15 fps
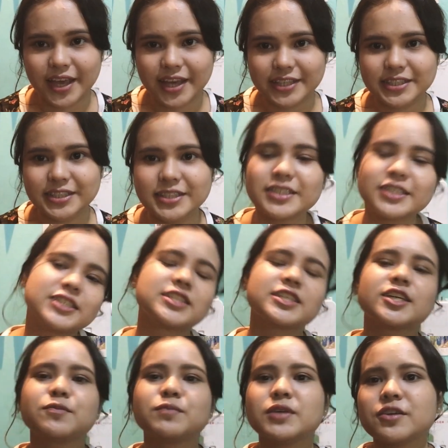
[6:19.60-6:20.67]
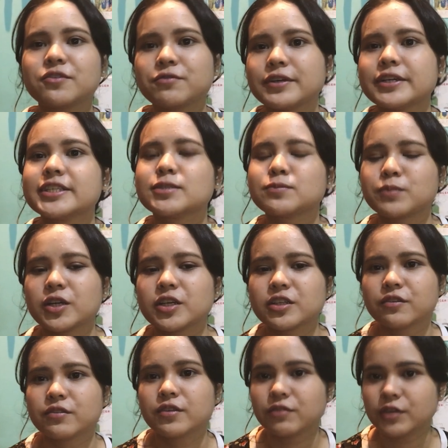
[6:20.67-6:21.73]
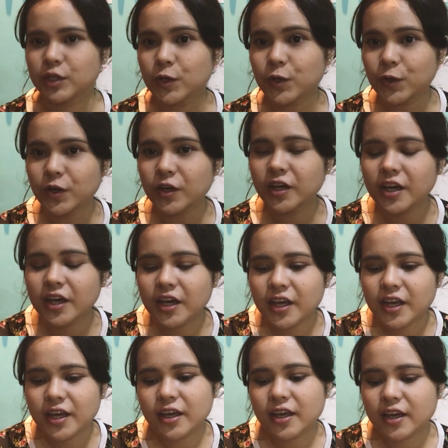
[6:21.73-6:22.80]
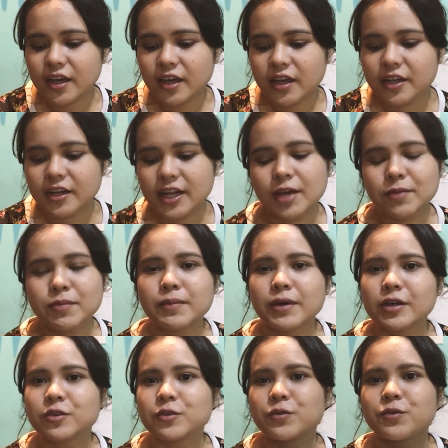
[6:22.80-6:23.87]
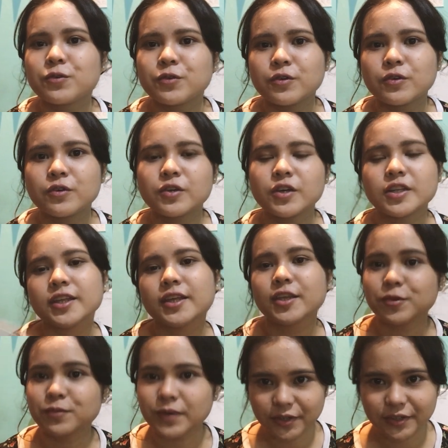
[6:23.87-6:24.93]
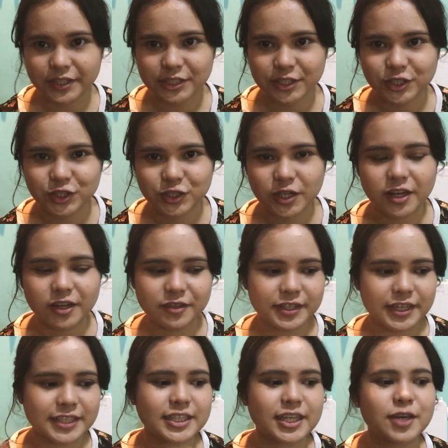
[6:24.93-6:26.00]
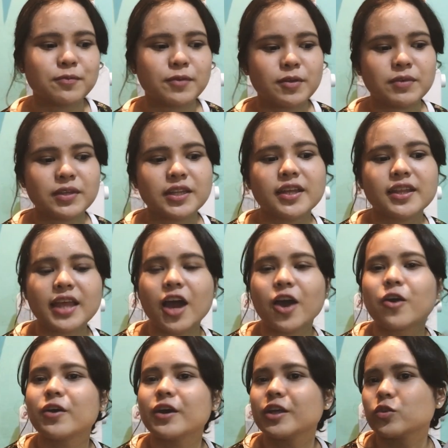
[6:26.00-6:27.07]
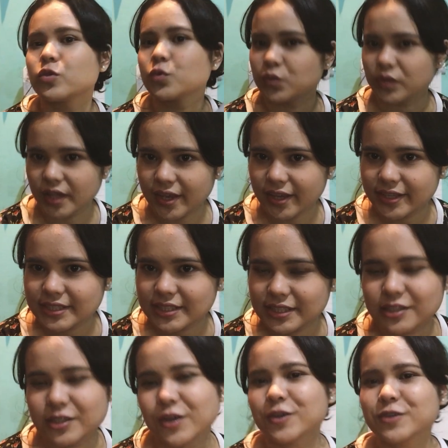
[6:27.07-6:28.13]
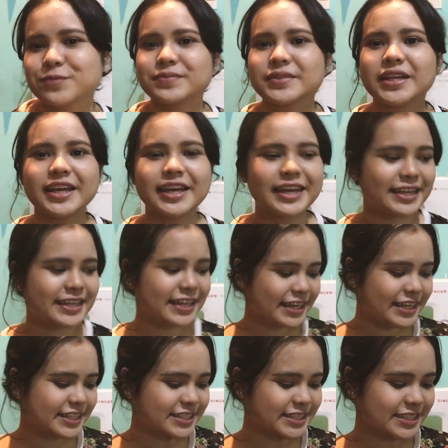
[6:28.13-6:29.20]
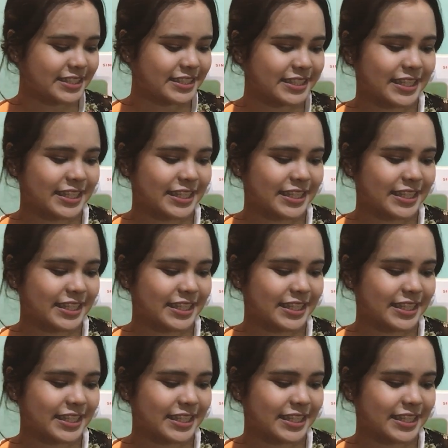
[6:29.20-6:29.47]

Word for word: Yes, this is gonna be the first part of the video. And I'm about to continue my research na. Kasi may meeting na ako in two days. Yes!